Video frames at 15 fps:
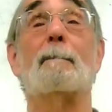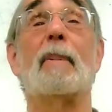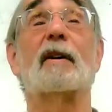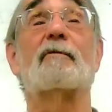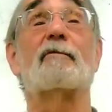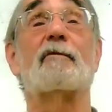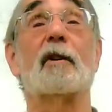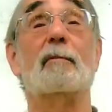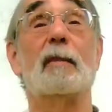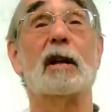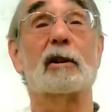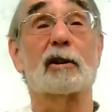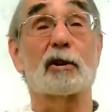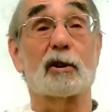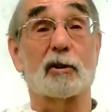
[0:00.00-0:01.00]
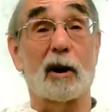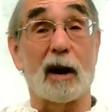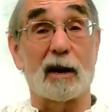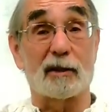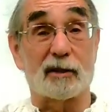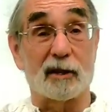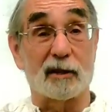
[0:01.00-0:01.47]
But
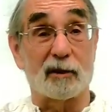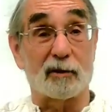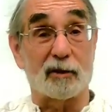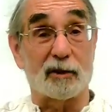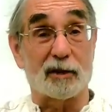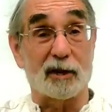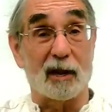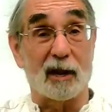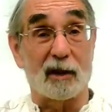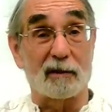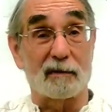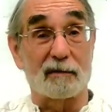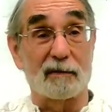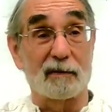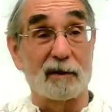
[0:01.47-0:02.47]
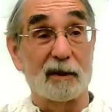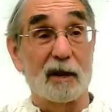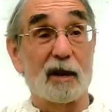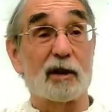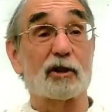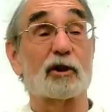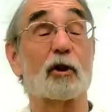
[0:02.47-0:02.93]
familiarizing yourself
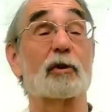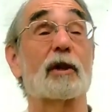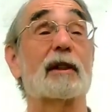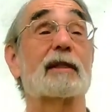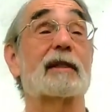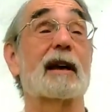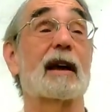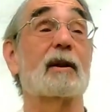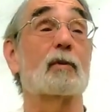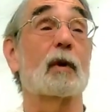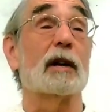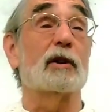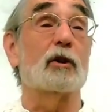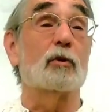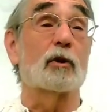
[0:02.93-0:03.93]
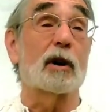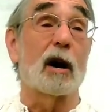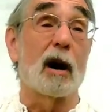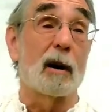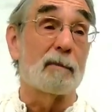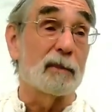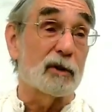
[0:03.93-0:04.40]
so that then when you
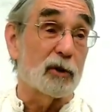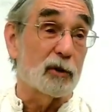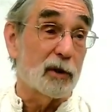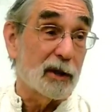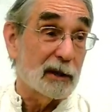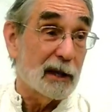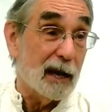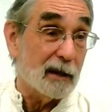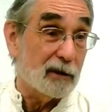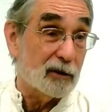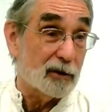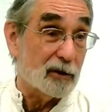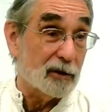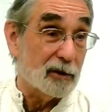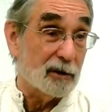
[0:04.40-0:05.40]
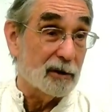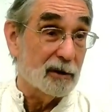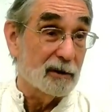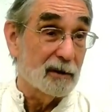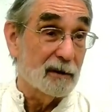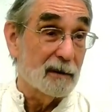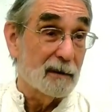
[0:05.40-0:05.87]
come to the lecture
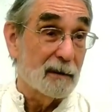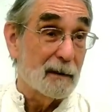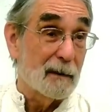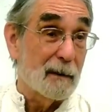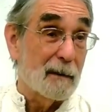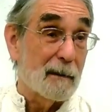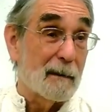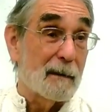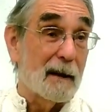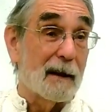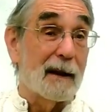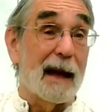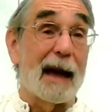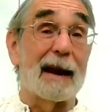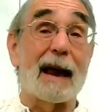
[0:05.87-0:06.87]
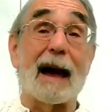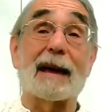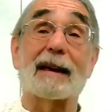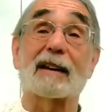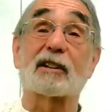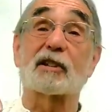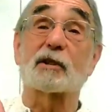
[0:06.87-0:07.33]
and I
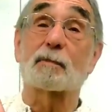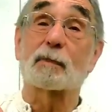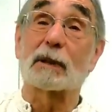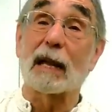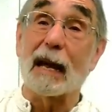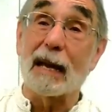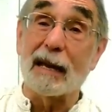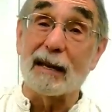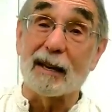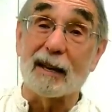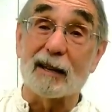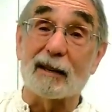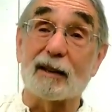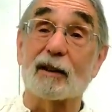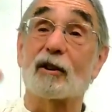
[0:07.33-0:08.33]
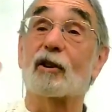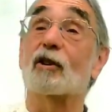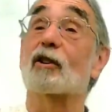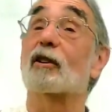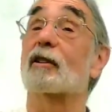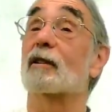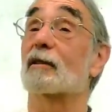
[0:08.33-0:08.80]
explain it,
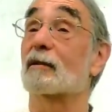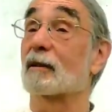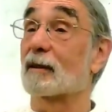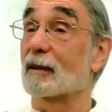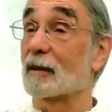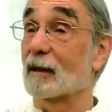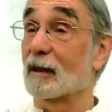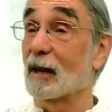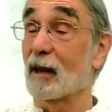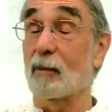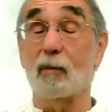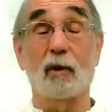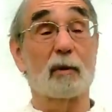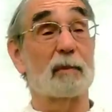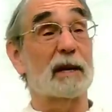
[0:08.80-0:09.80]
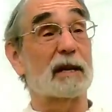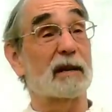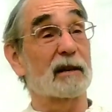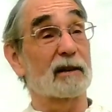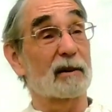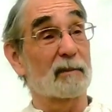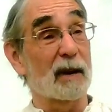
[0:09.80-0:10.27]
it will
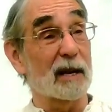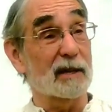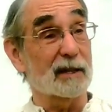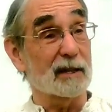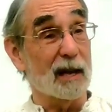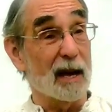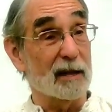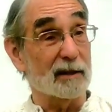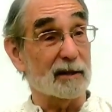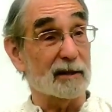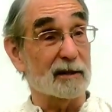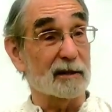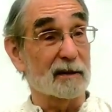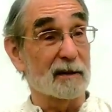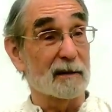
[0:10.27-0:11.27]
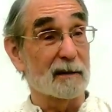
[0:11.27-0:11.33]
begin to make sense.